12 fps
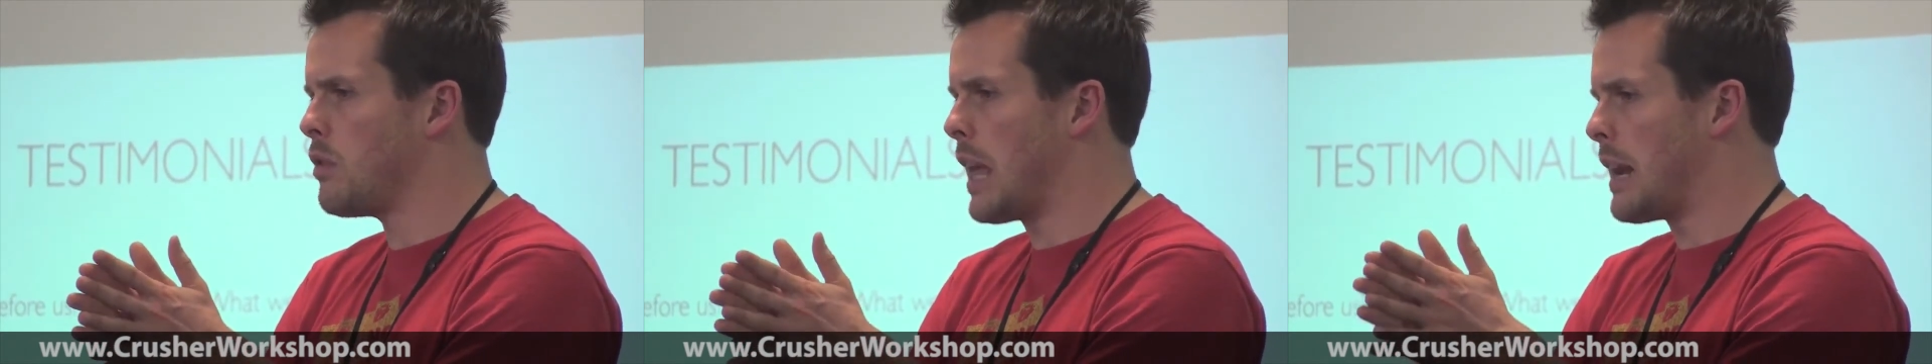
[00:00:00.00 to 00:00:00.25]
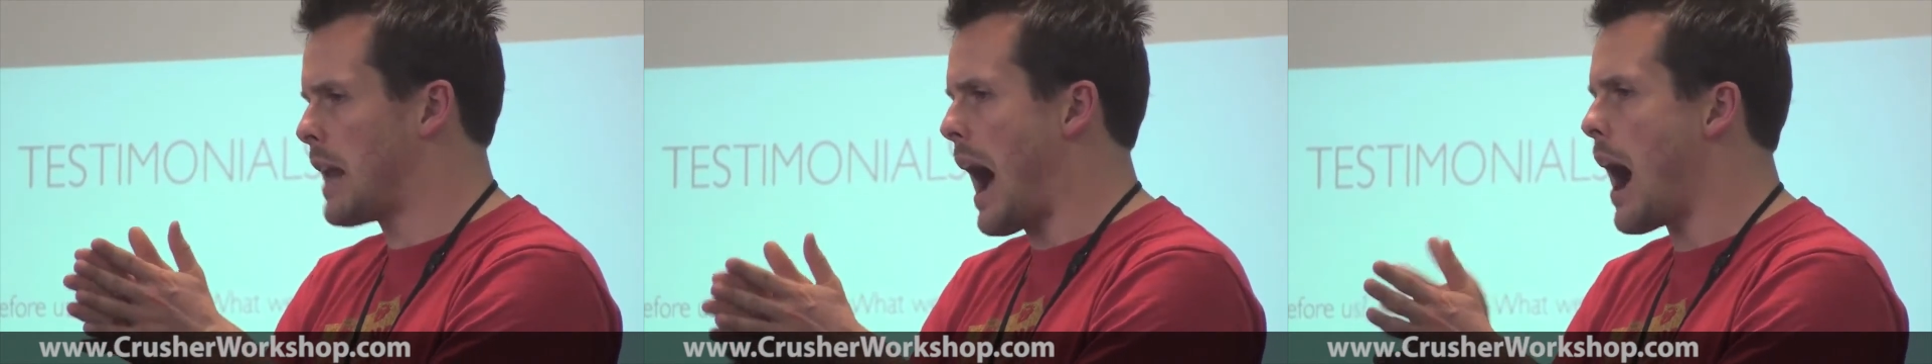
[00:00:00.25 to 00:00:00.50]

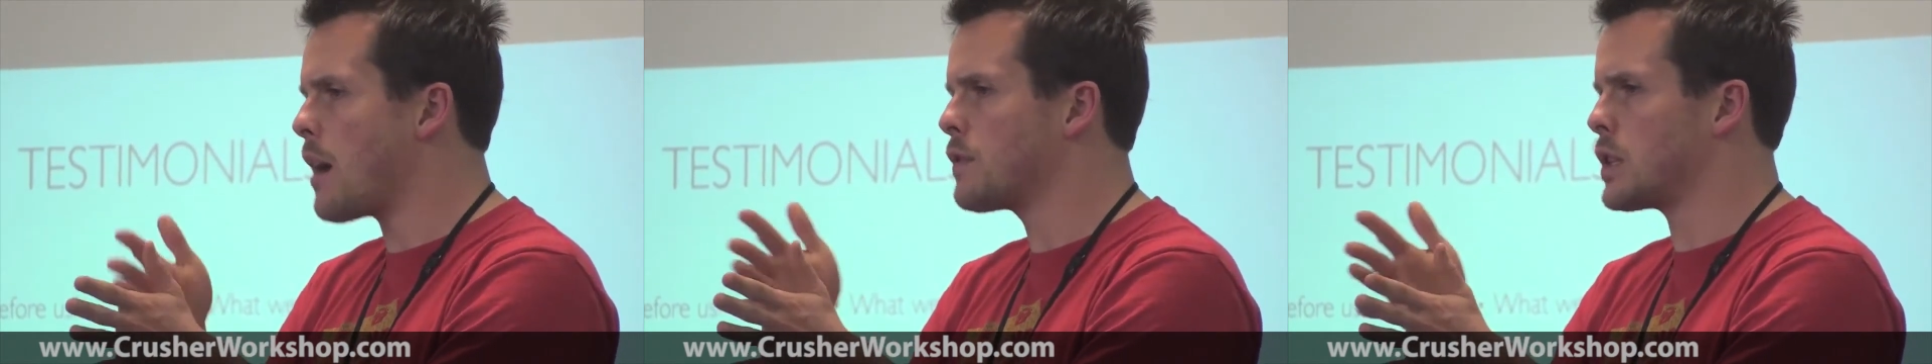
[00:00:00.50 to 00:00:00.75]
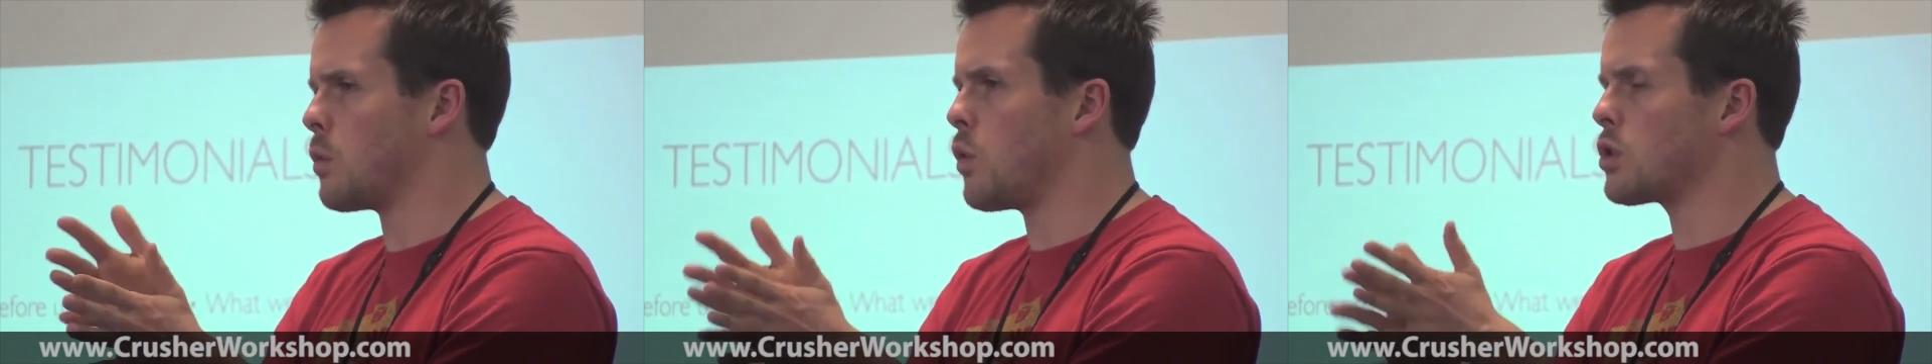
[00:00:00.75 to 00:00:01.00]
Then
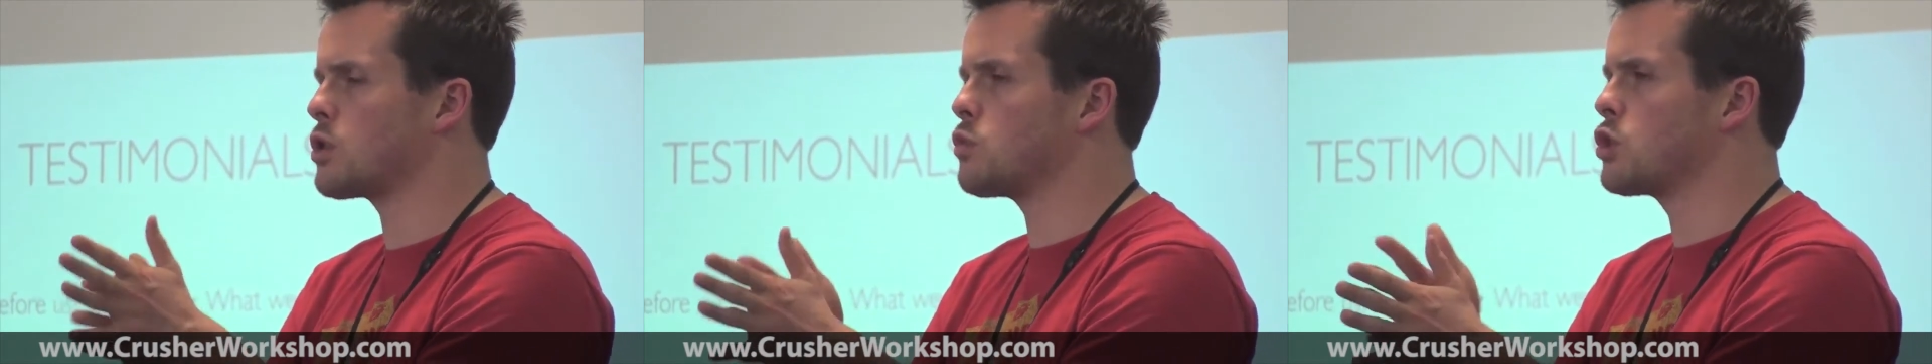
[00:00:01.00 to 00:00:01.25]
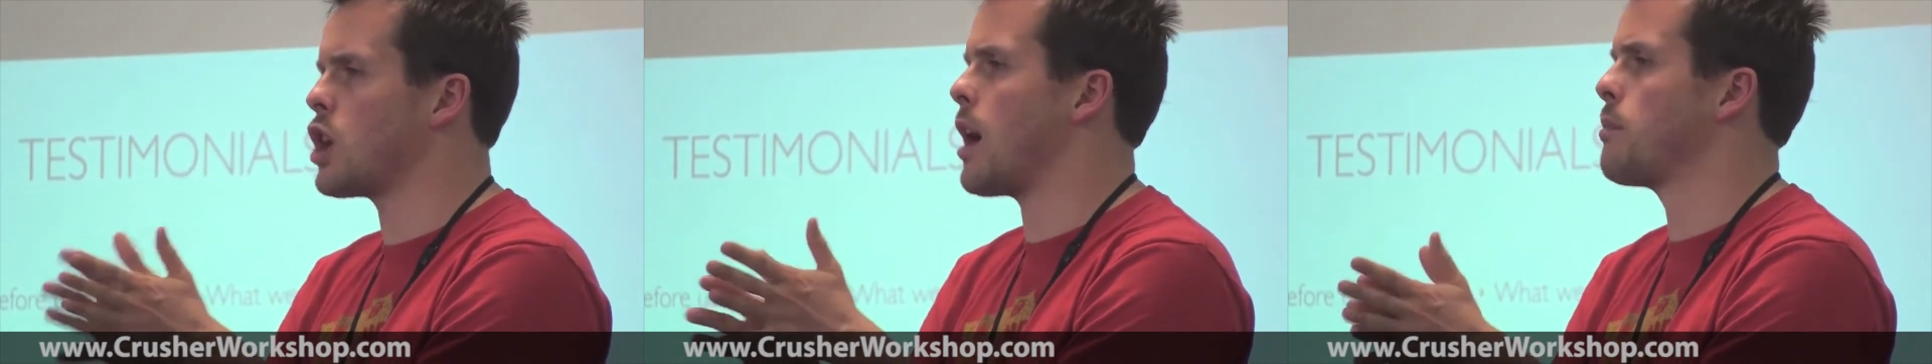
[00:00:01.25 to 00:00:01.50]
after,
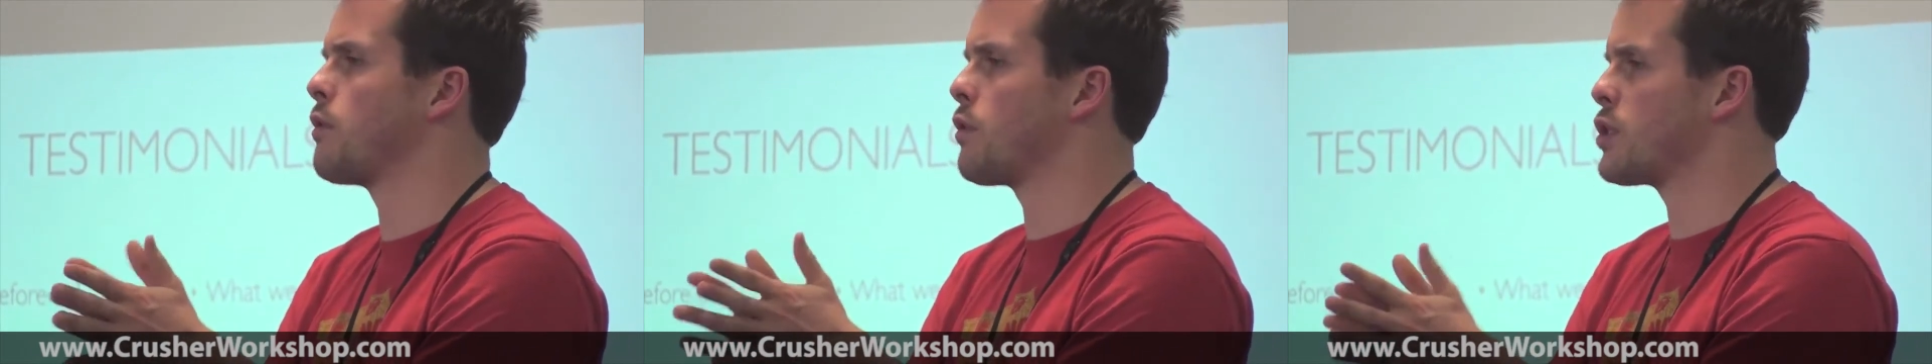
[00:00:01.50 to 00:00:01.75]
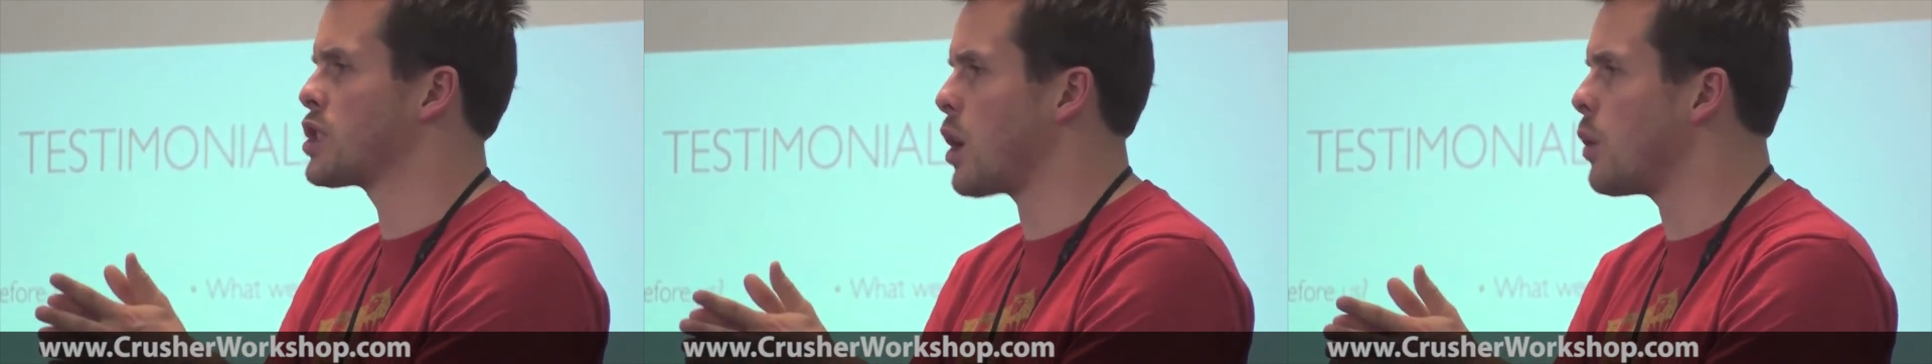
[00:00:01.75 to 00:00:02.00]
what type of
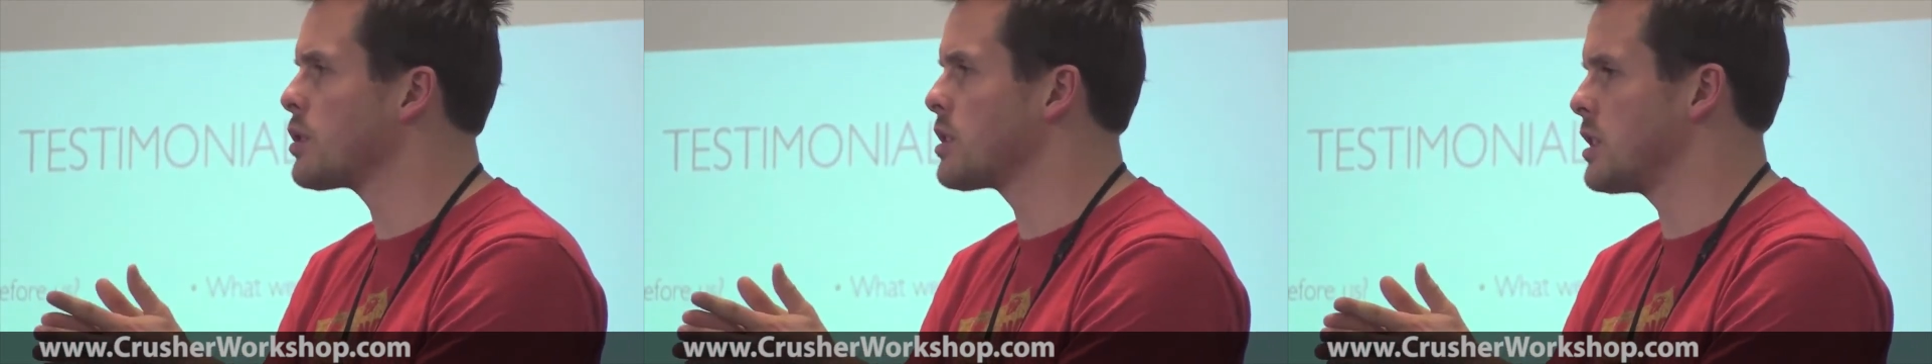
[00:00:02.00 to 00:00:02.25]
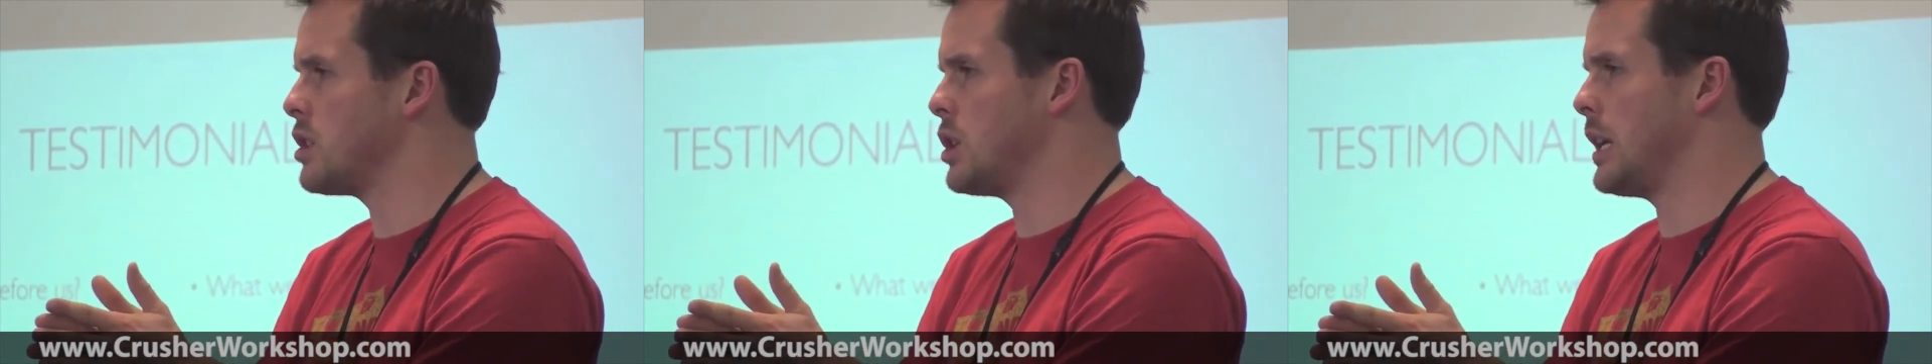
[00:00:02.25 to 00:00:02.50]

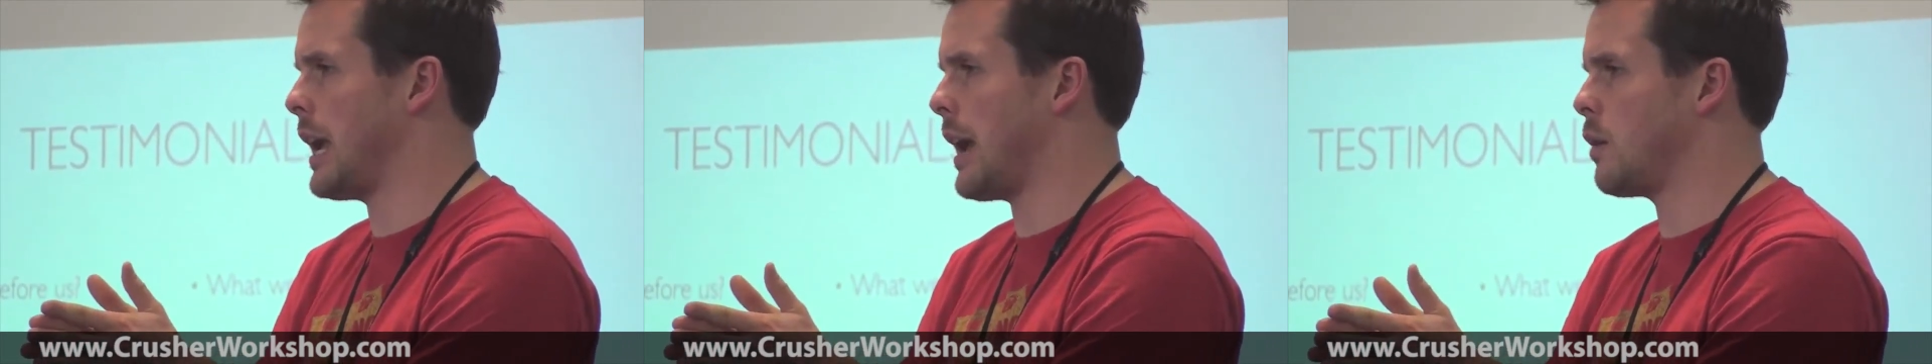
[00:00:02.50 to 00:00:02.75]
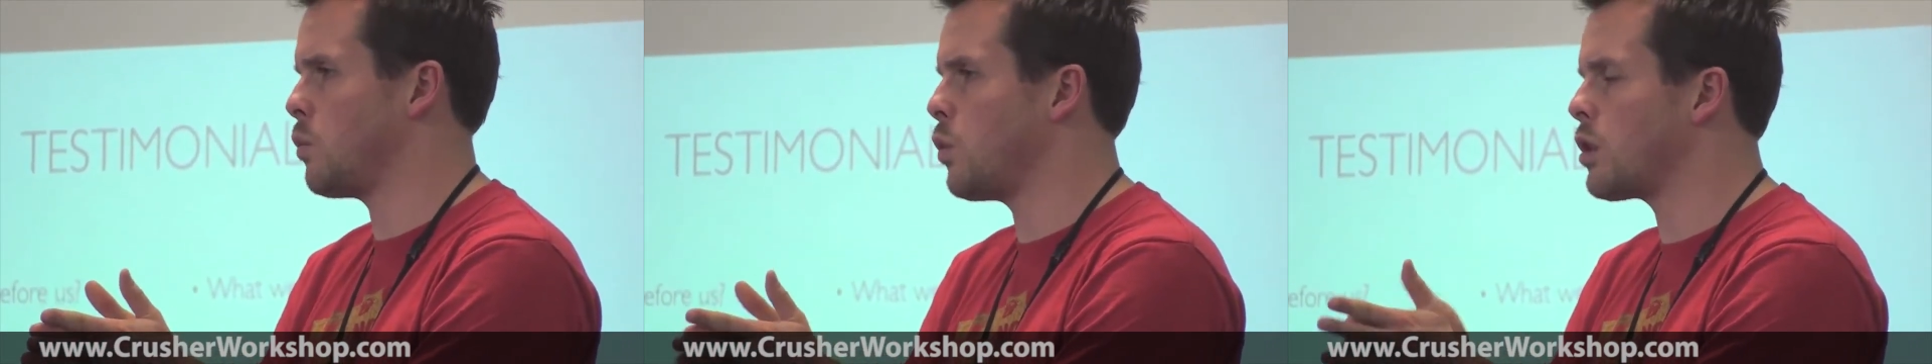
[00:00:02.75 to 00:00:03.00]
results did you get?